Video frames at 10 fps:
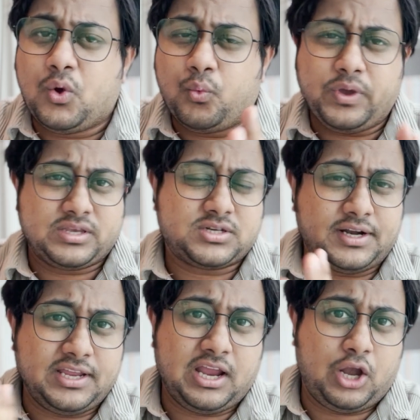we
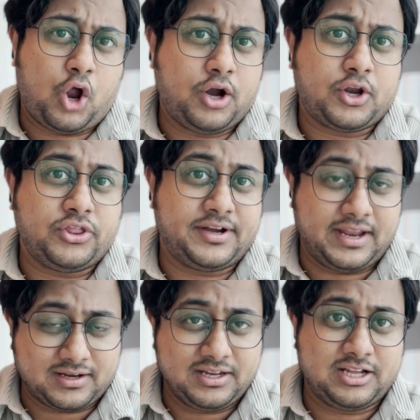study a lot on the
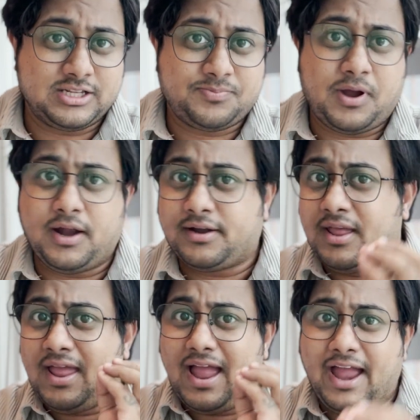technical part
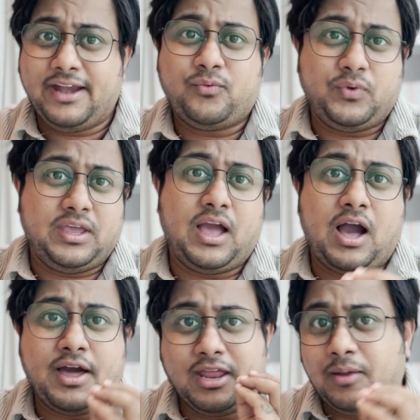and we
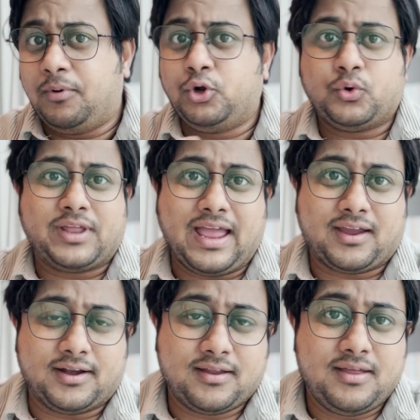are able to crack
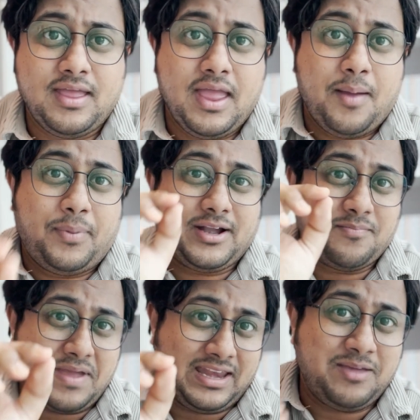it. But
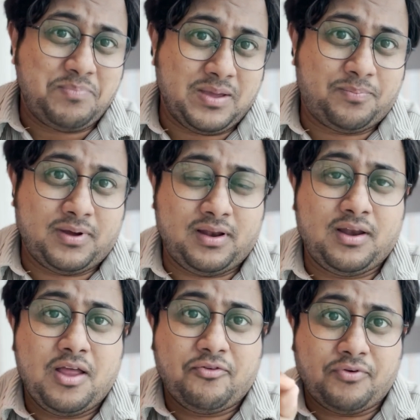many people
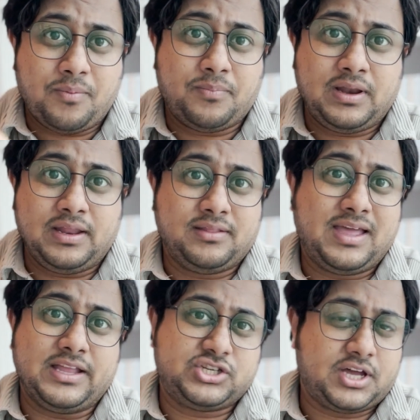fumble in the
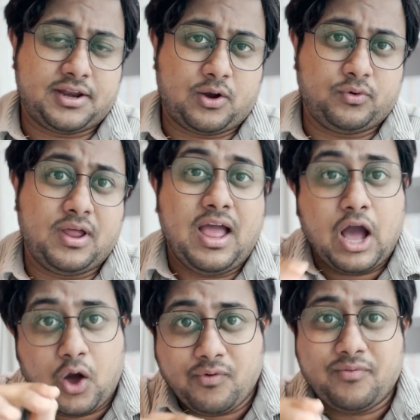HR round.
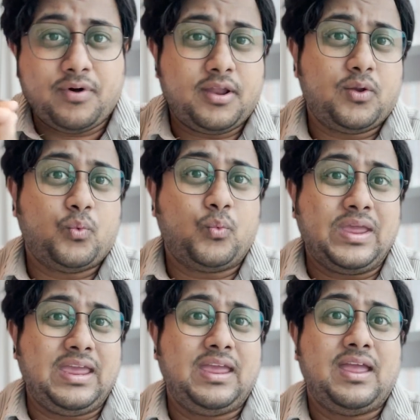However,
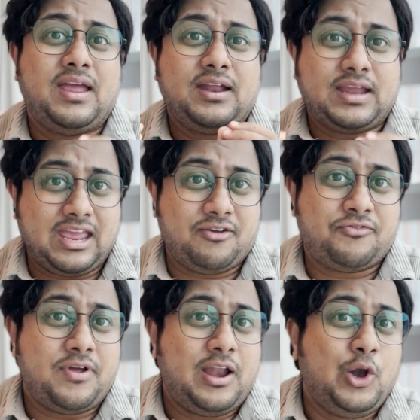we give
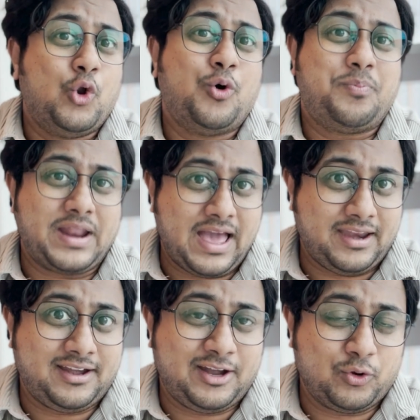low
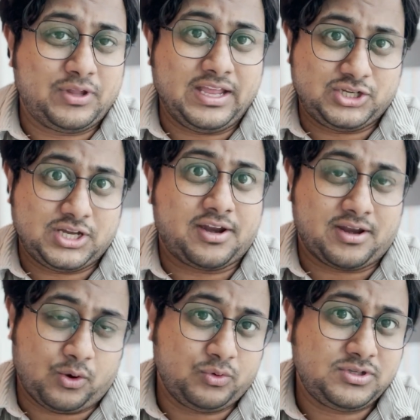priority to the HR
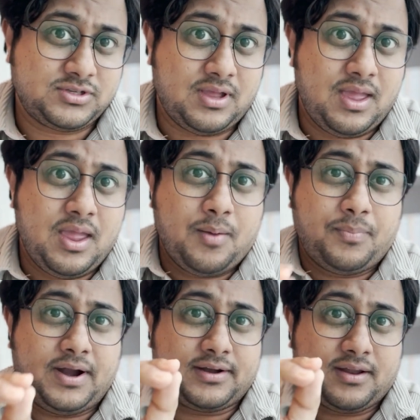rounds.
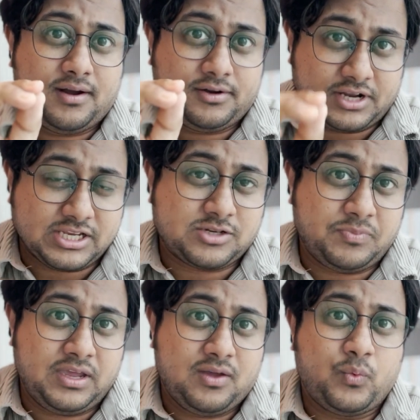But trust
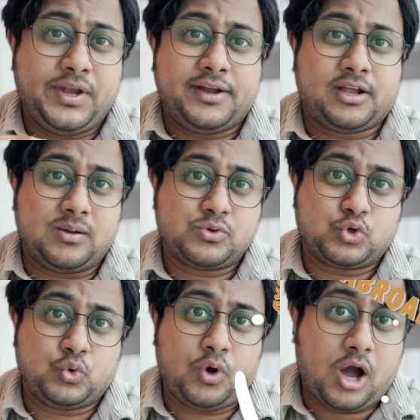me, when it comes
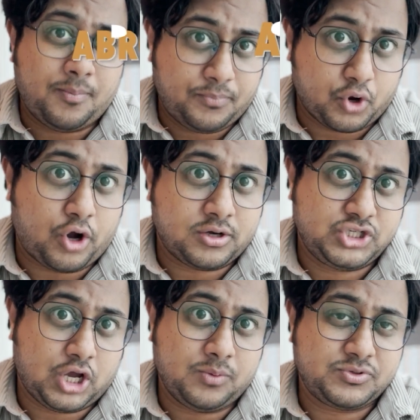to abroad
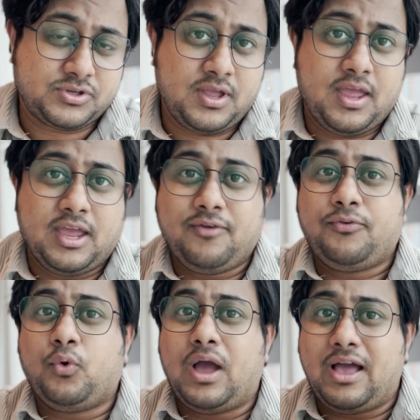jobs, if
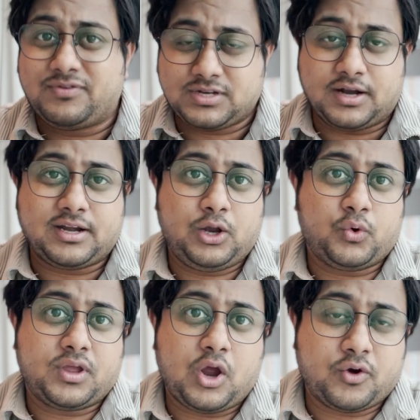you have started
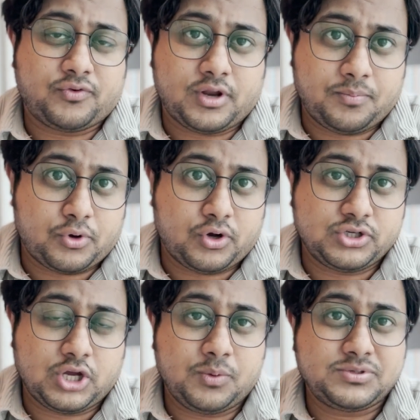looking out for abroad
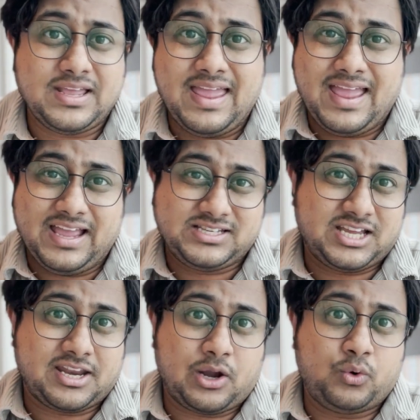jobs, HR
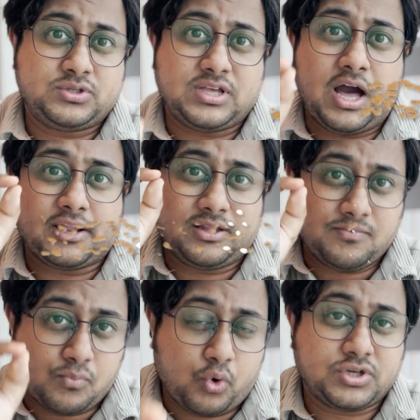rounds are the
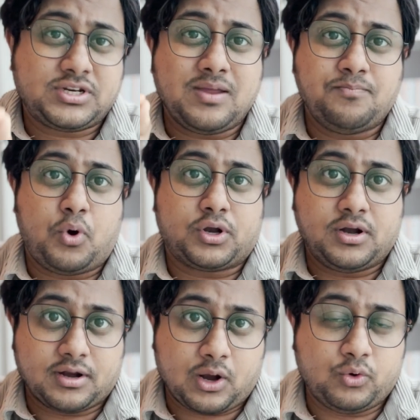most
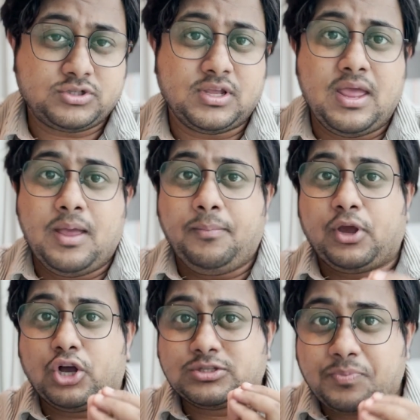important rounds
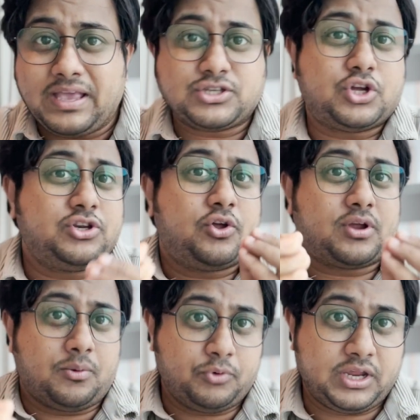because based on your
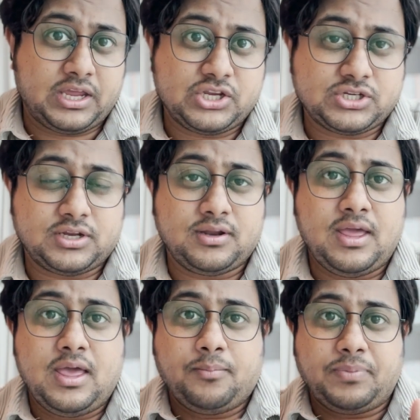communication,
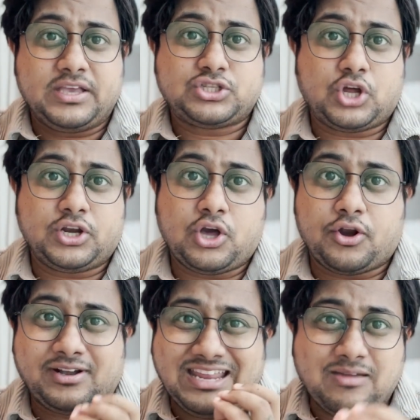based on your
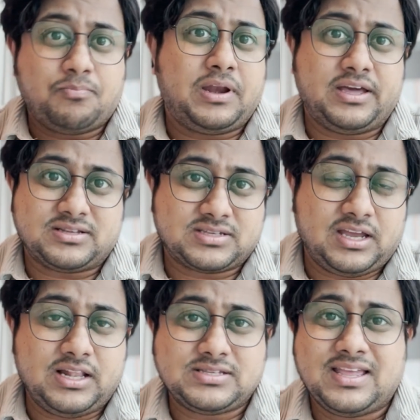team player
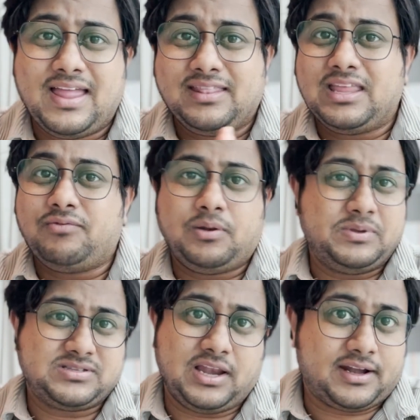skills, they will be
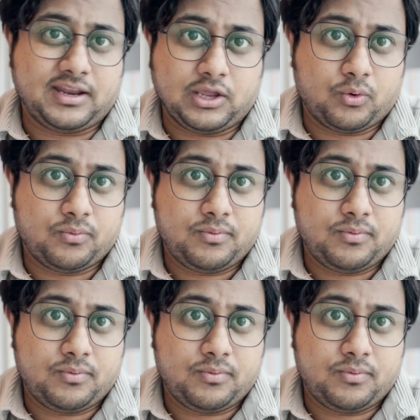selecting you.